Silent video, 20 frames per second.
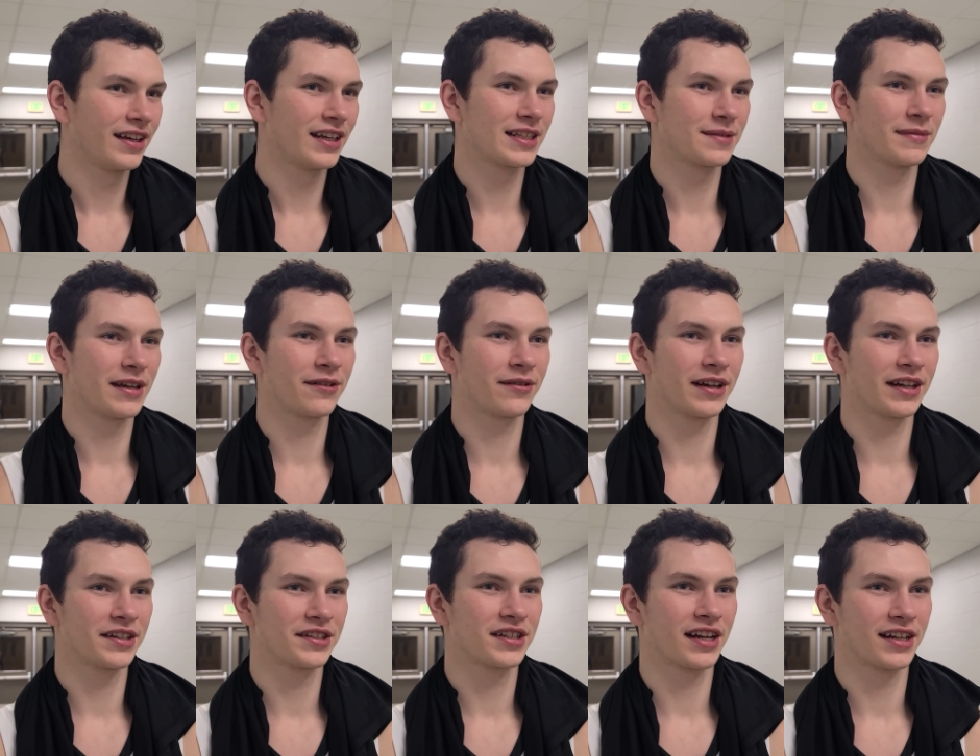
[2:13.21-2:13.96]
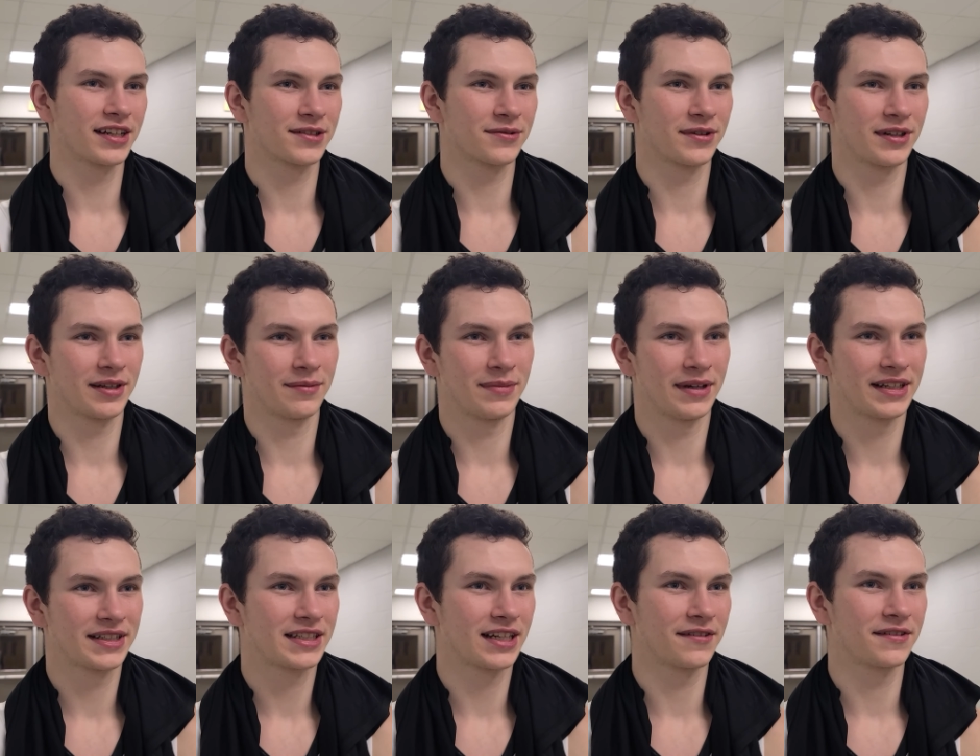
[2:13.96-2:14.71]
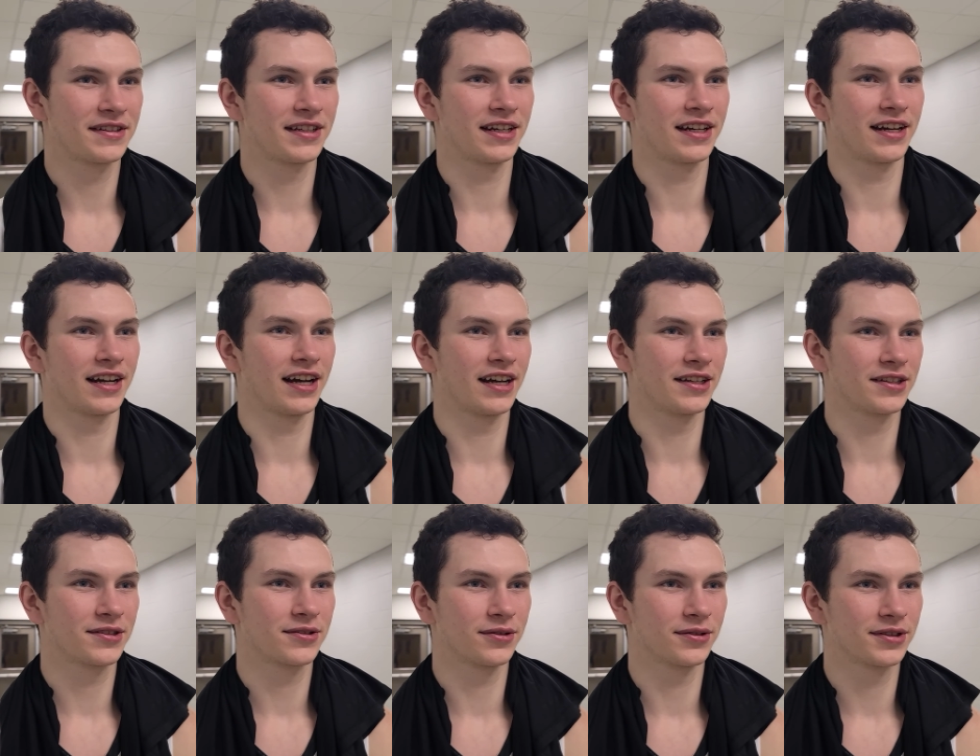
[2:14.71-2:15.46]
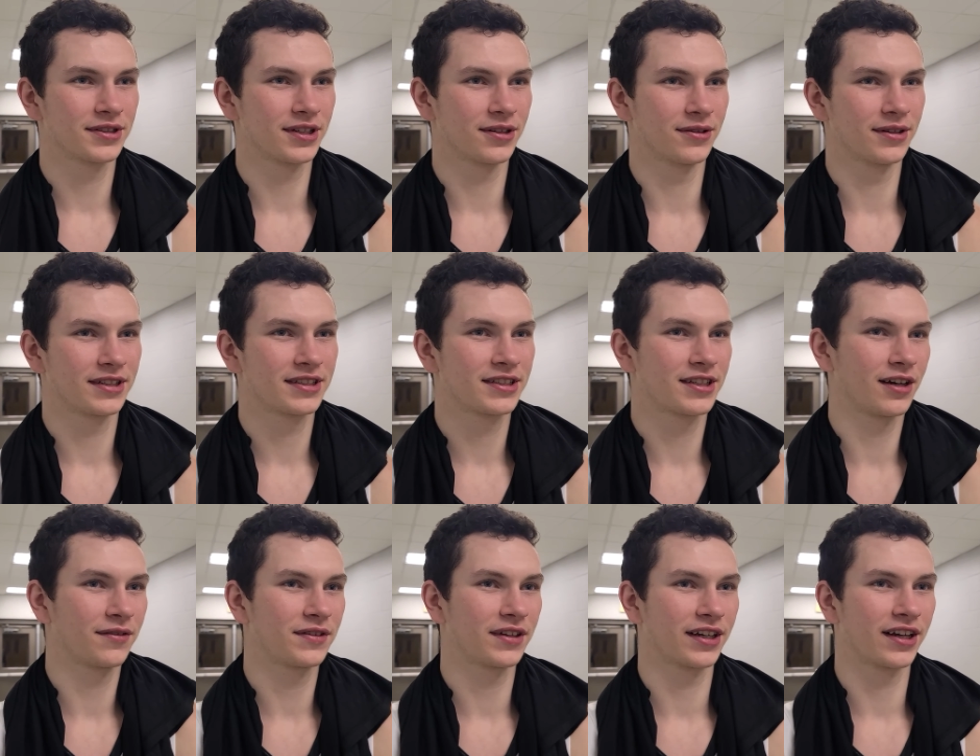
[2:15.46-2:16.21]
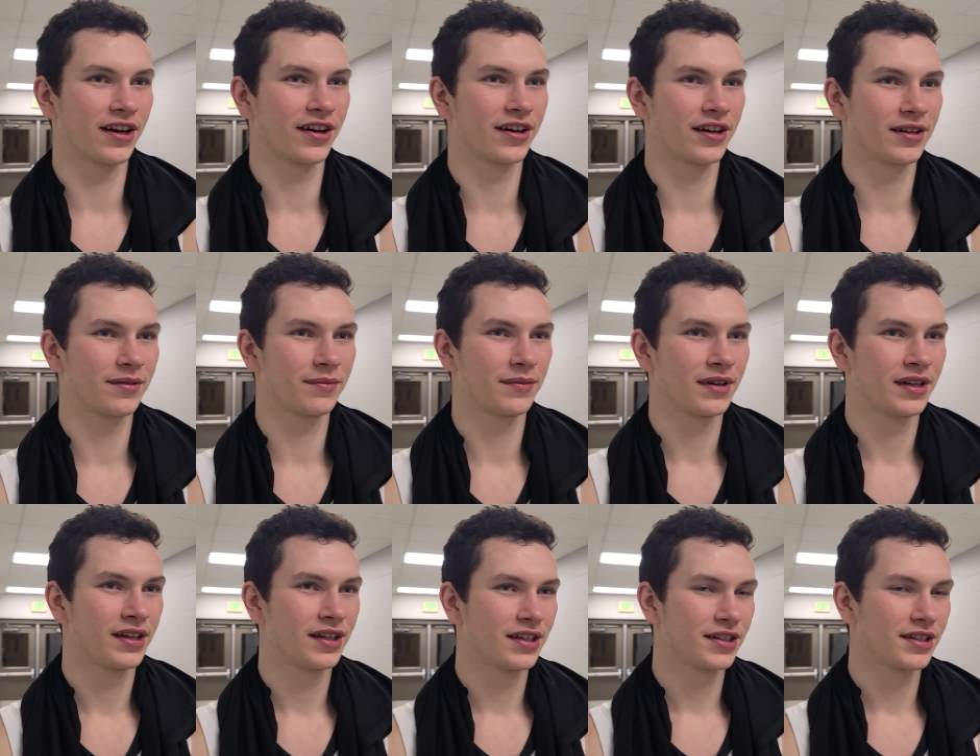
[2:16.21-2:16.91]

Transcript: his mid range shot is one of the best I've seen in high school. So it's tough to guard him.